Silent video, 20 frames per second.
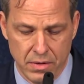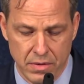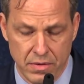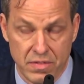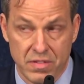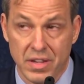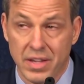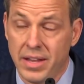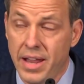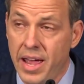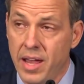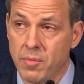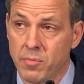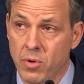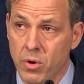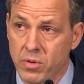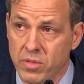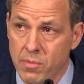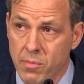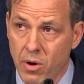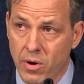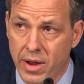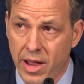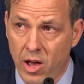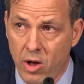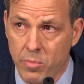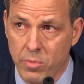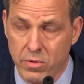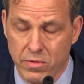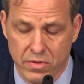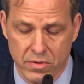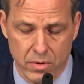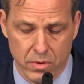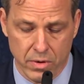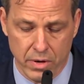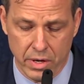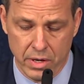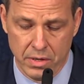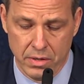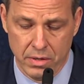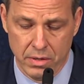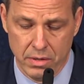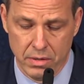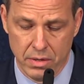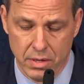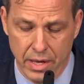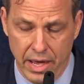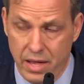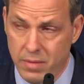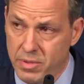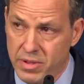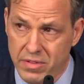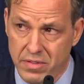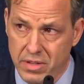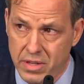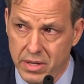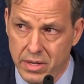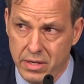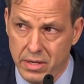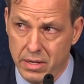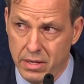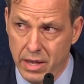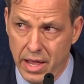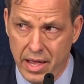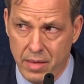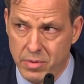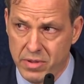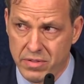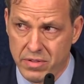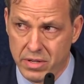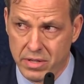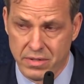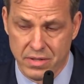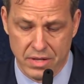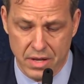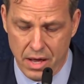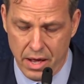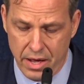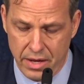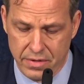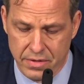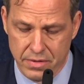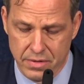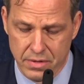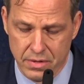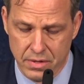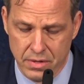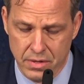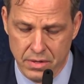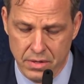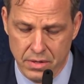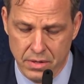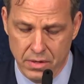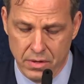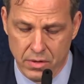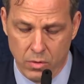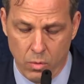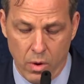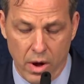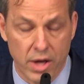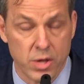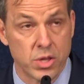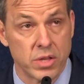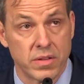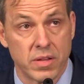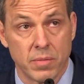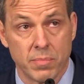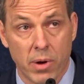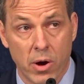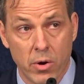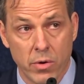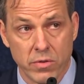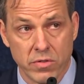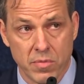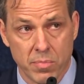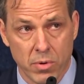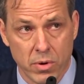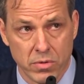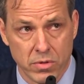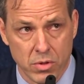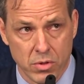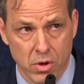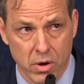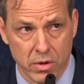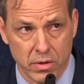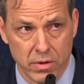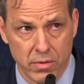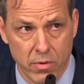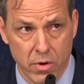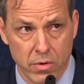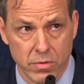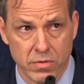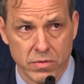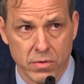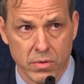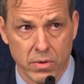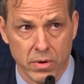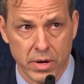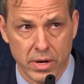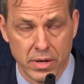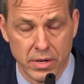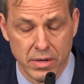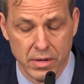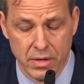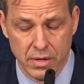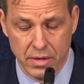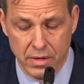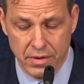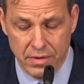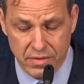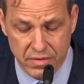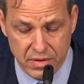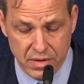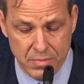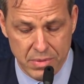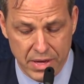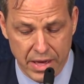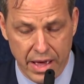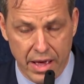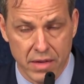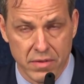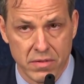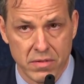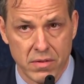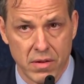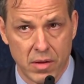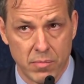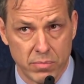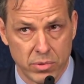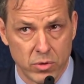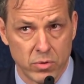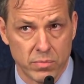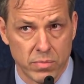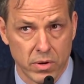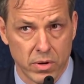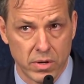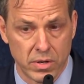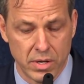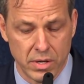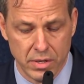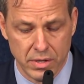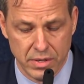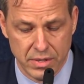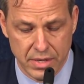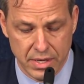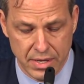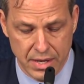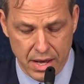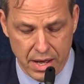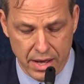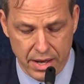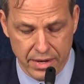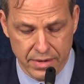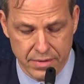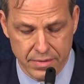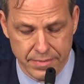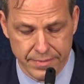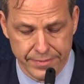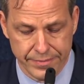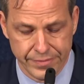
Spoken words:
CNN broke the Mark Halpern story. NBC and ABC did not. The Washington Post broke the Charlie Rose story. CBS and Bloomberg did not.